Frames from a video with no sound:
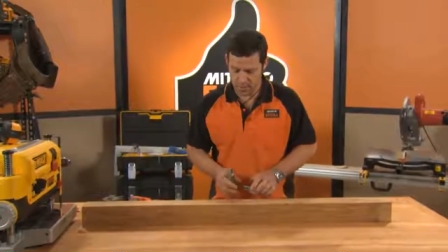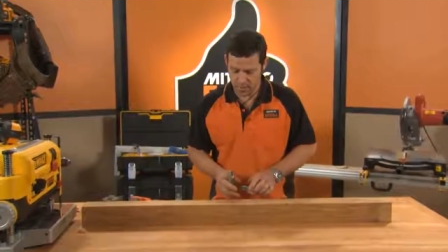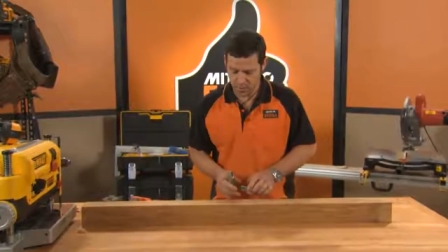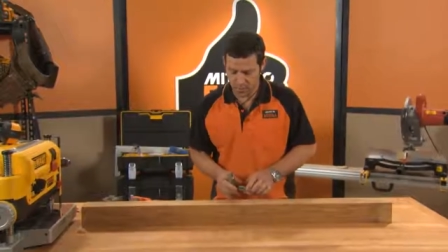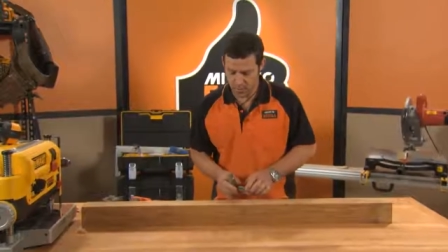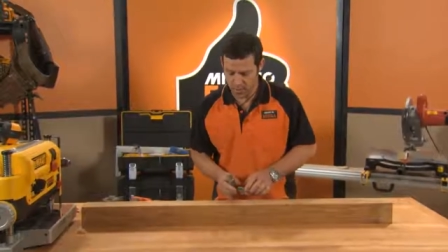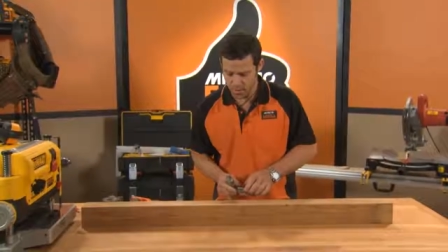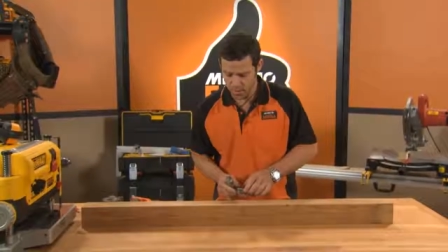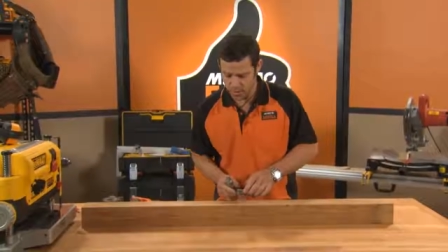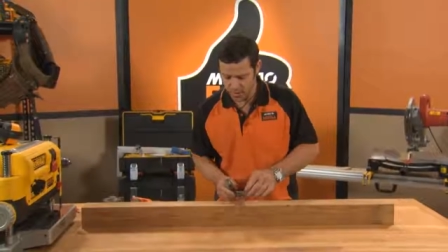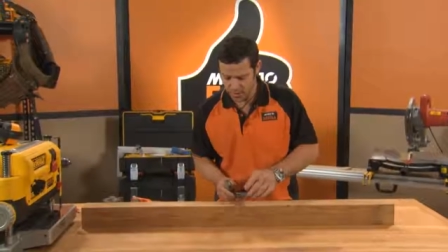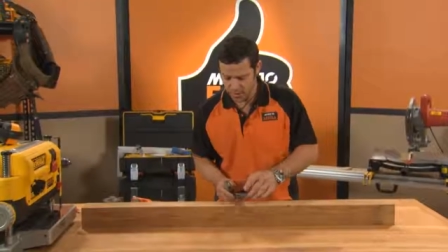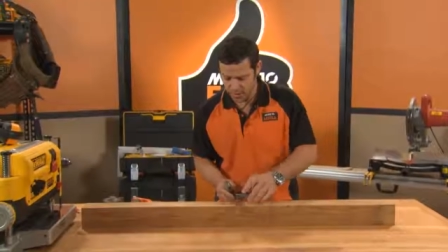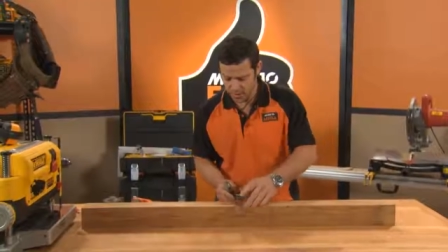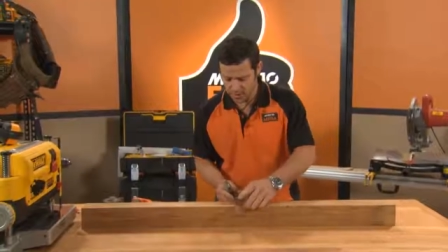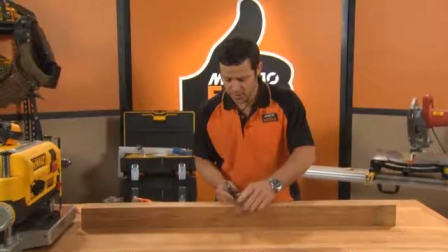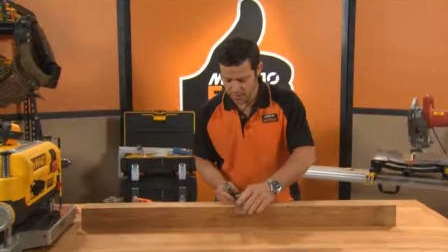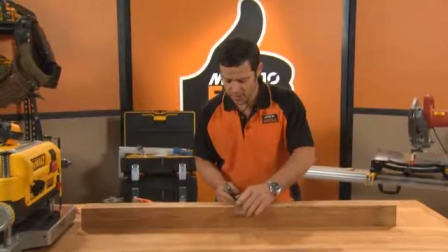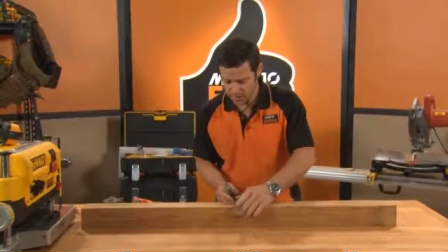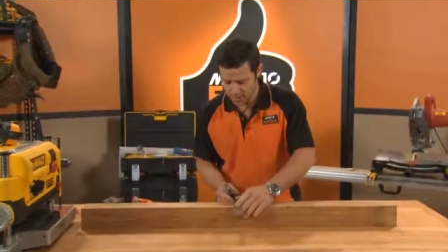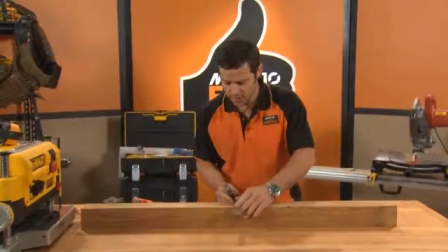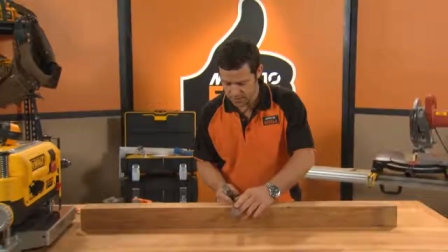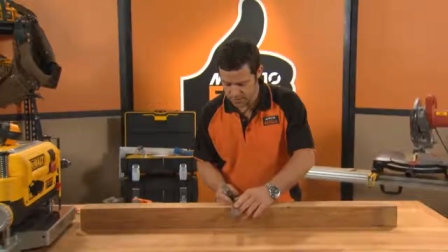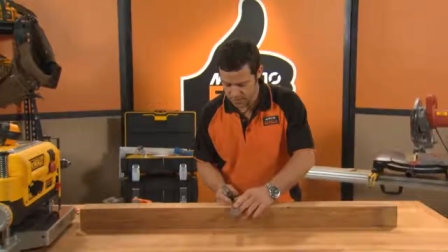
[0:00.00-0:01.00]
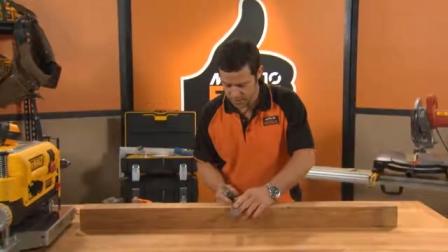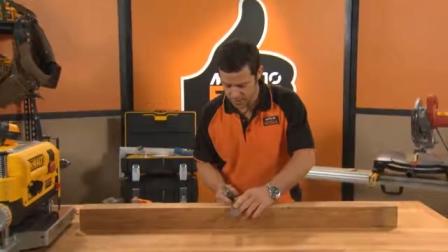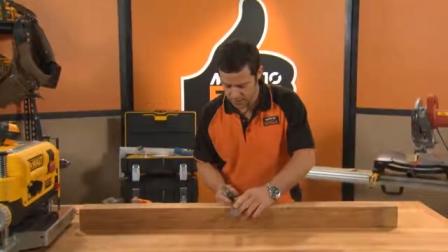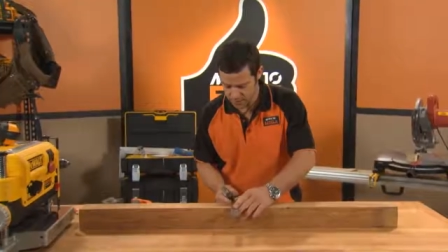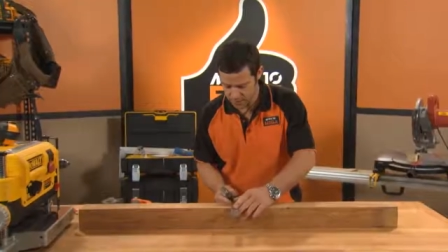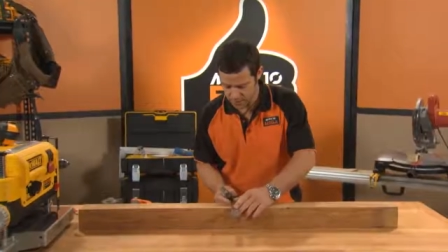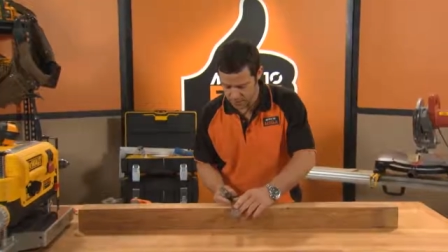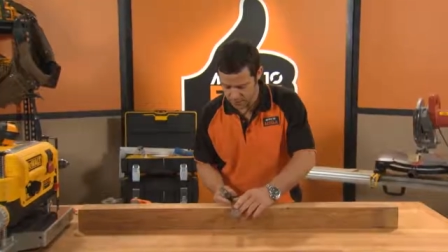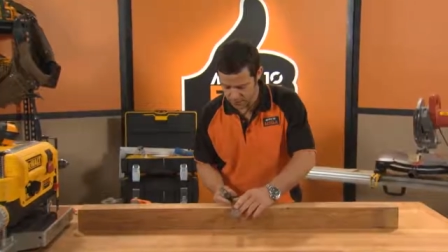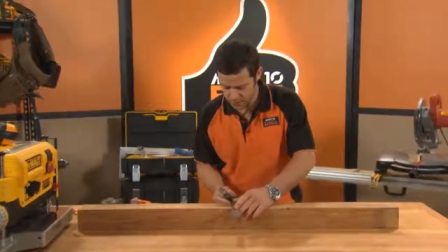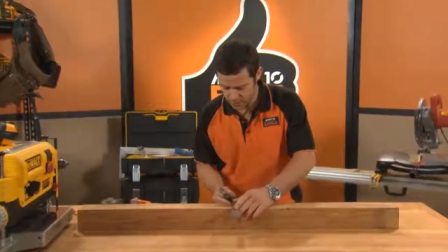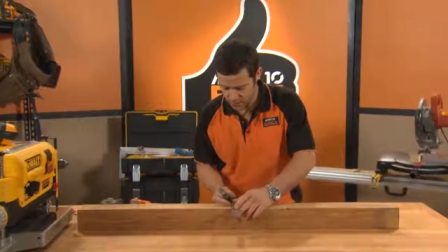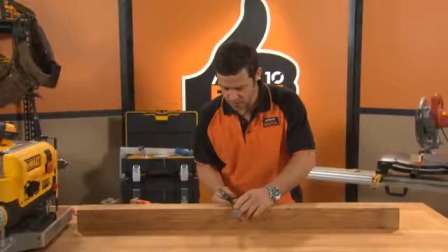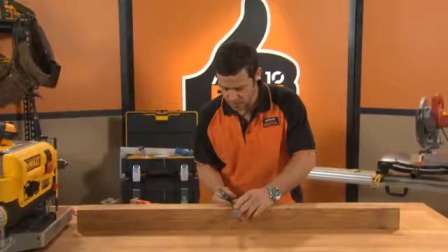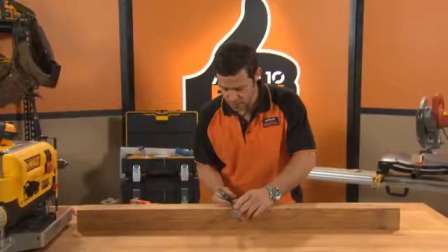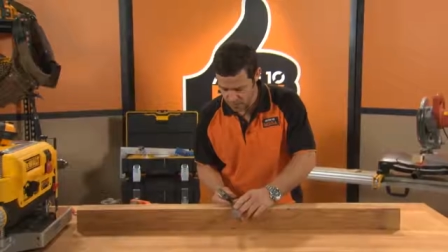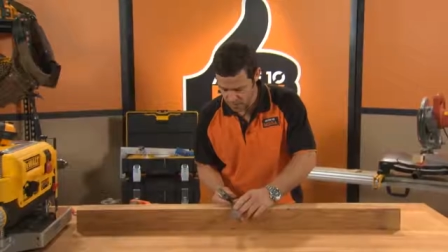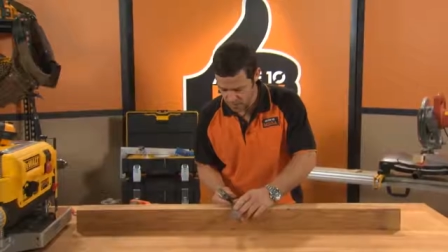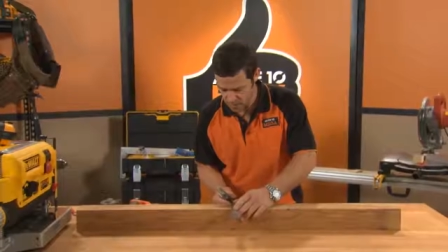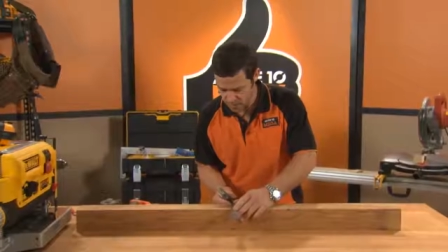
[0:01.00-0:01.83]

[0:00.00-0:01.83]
What I'm going to do, here's a little tip for you.